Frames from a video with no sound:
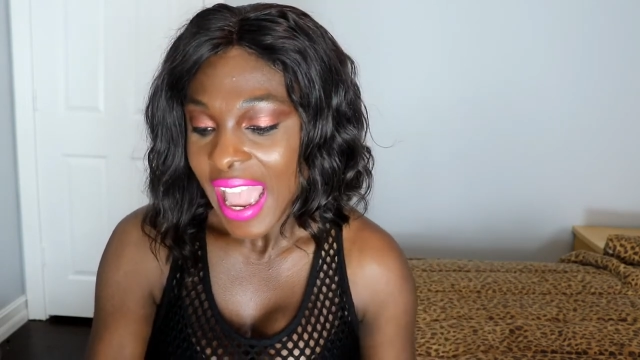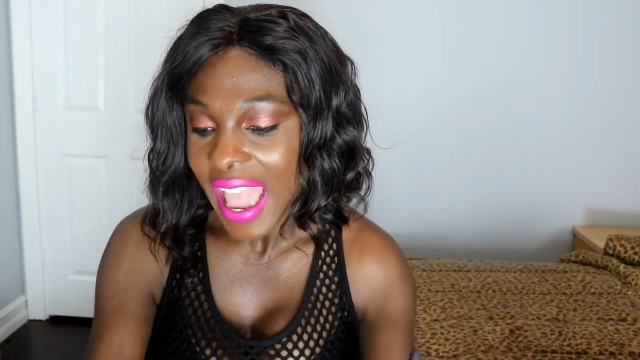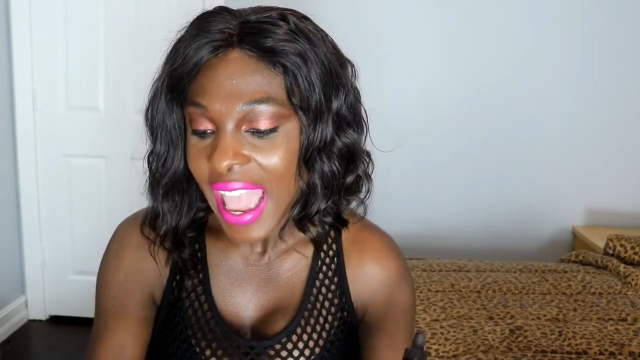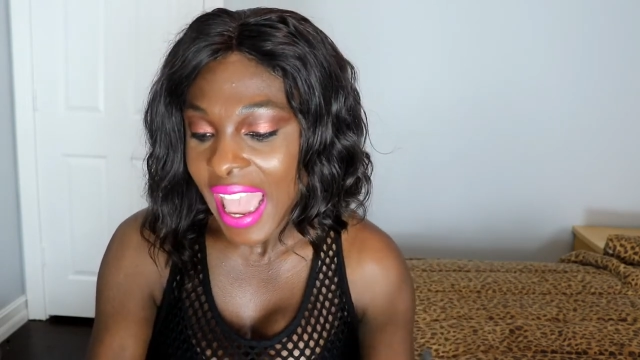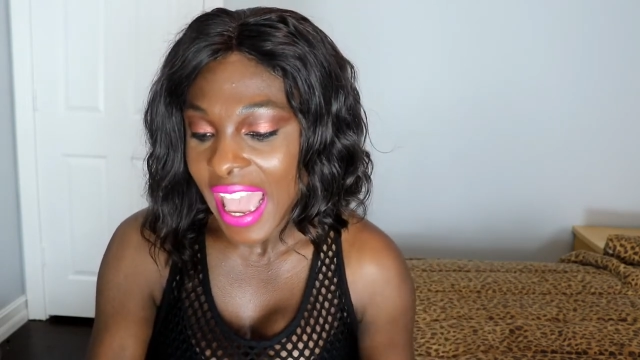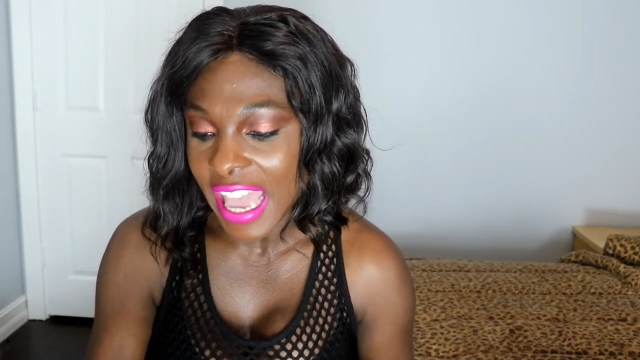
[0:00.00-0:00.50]

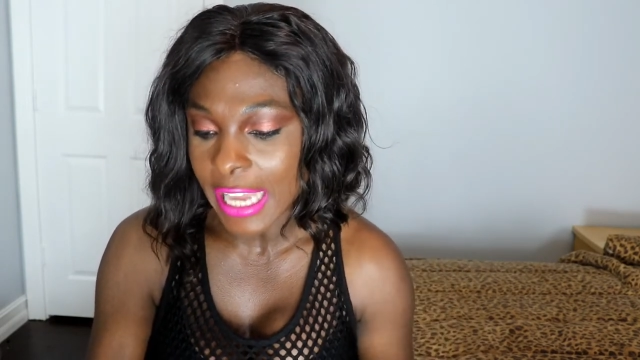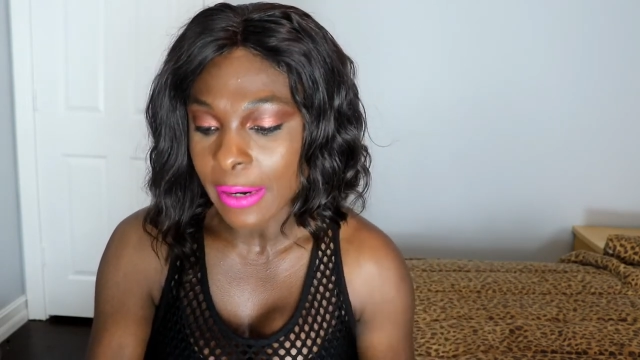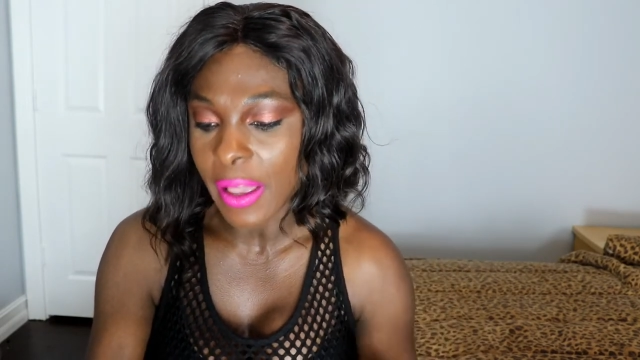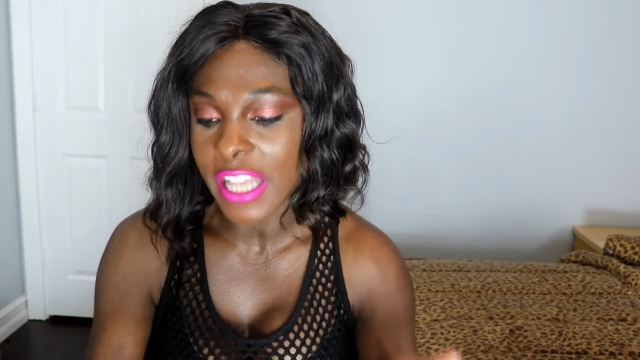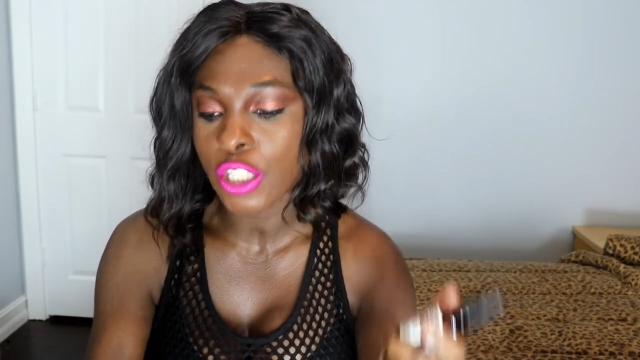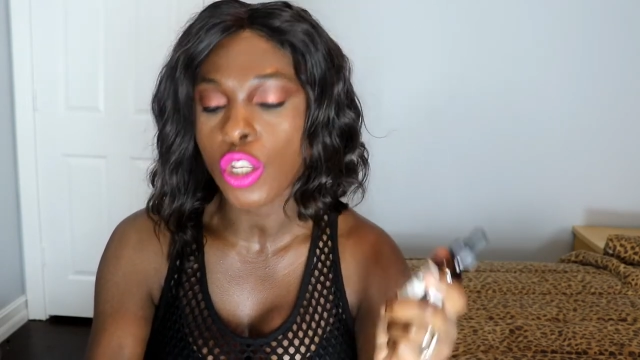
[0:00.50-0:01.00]

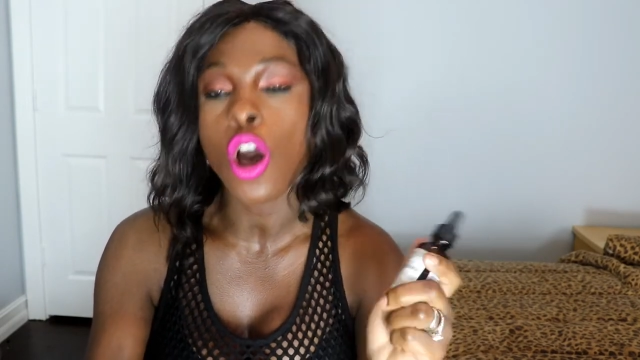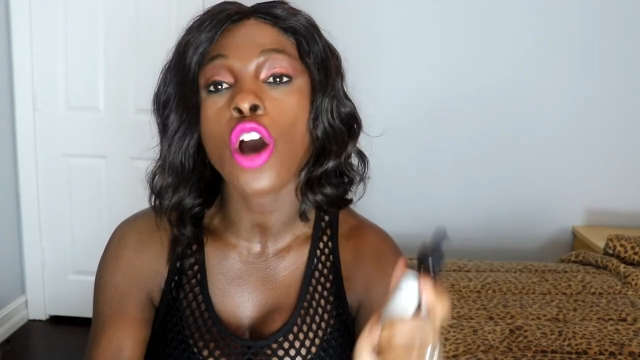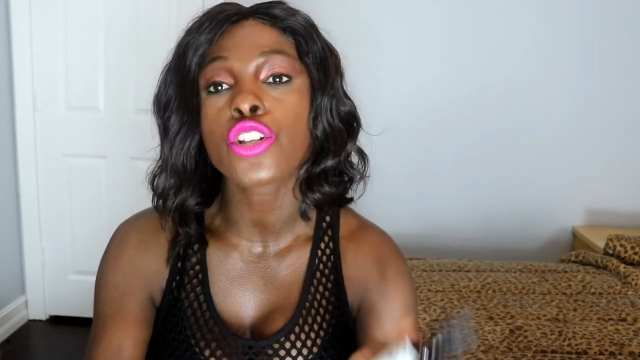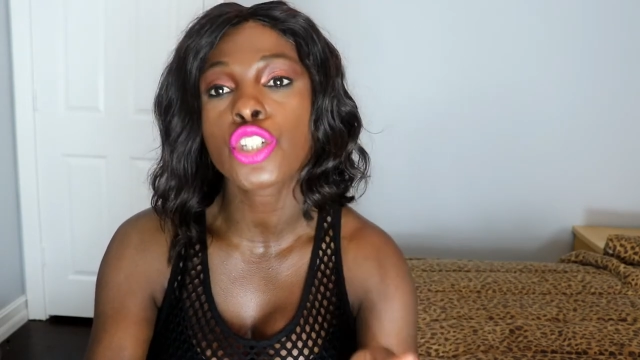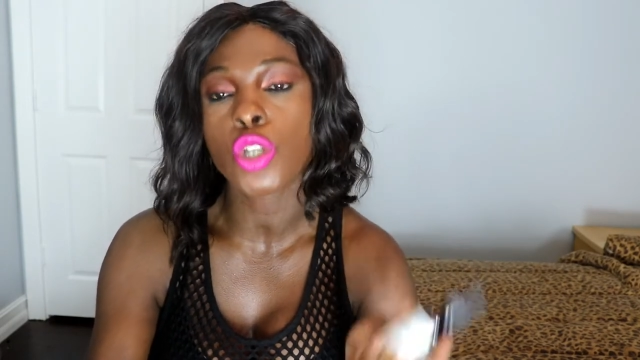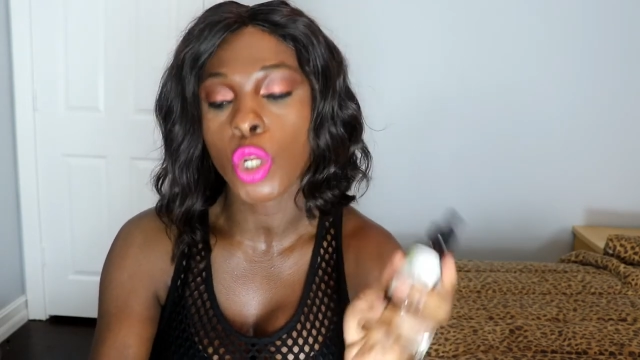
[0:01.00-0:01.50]
And it's
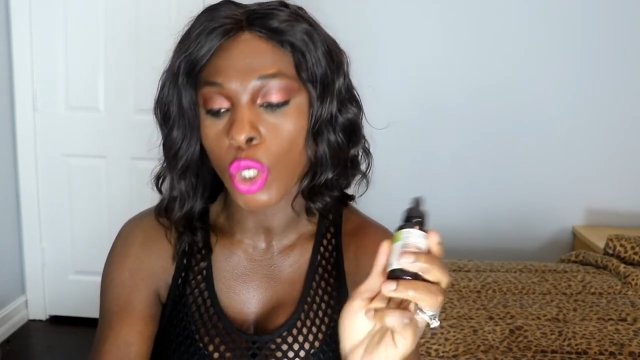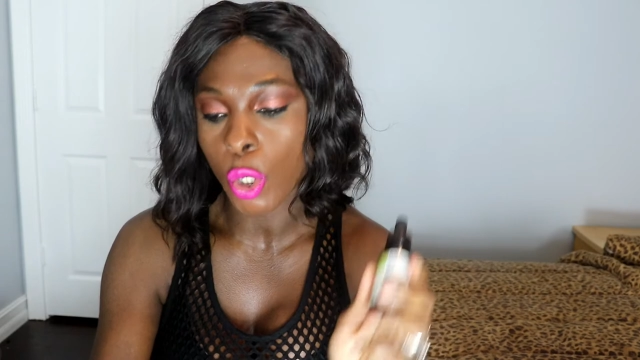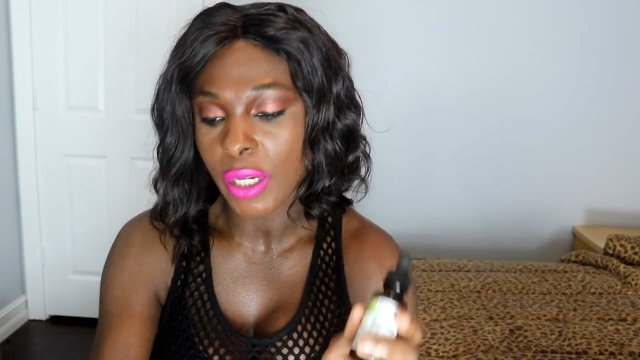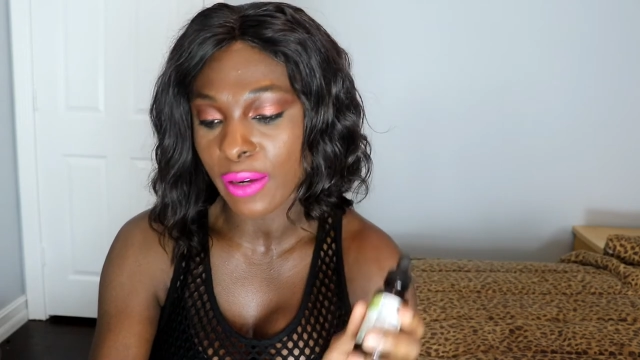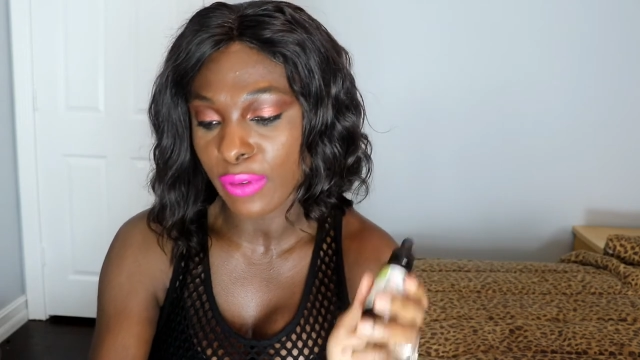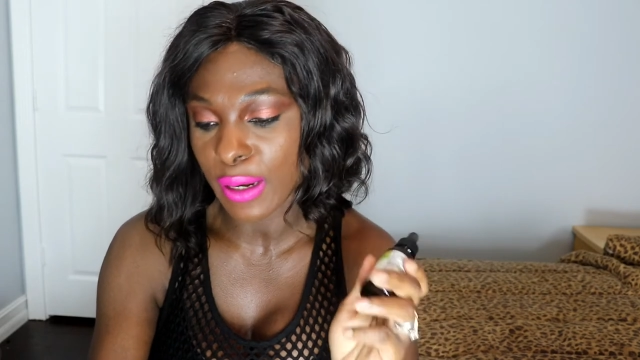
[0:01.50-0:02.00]
also
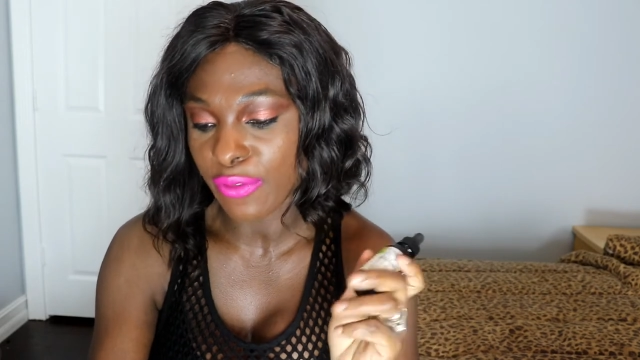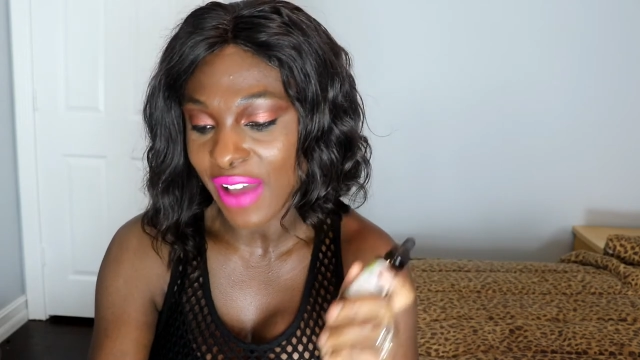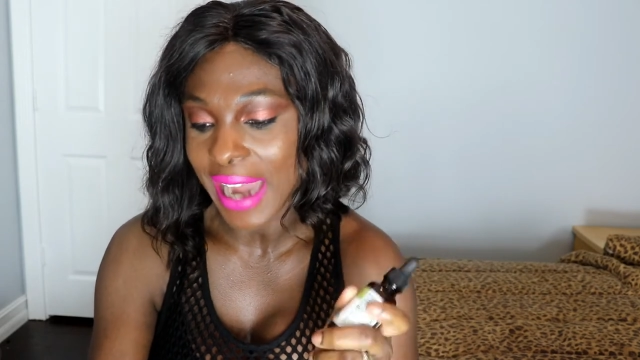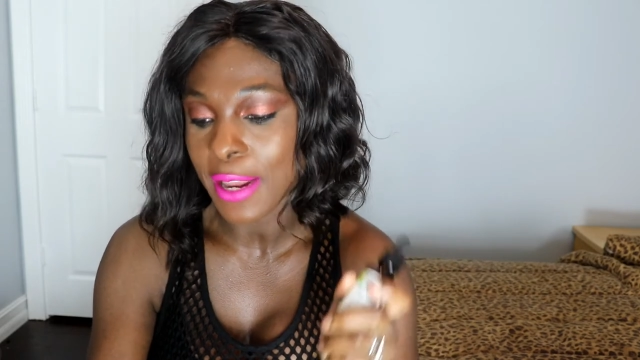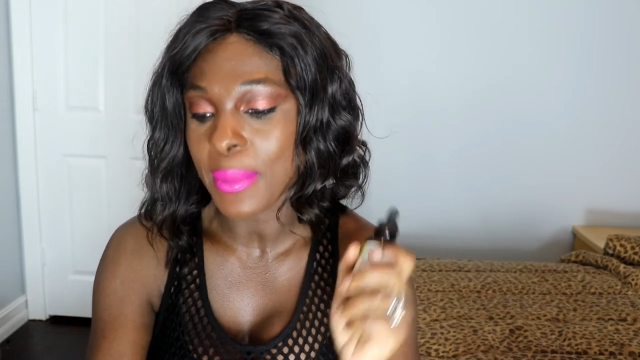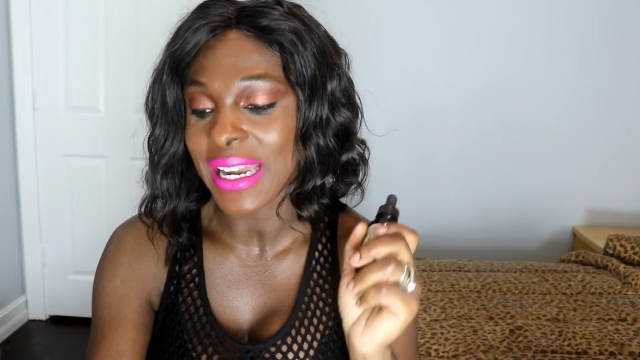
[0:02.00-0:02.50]
loaded with
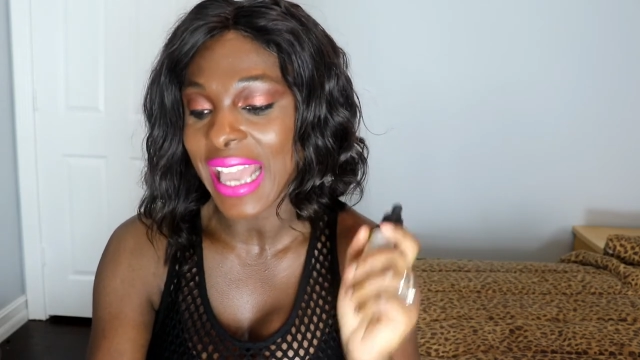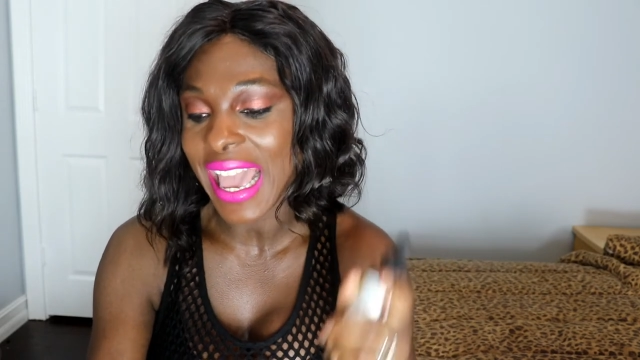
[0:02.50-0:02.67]
vitamin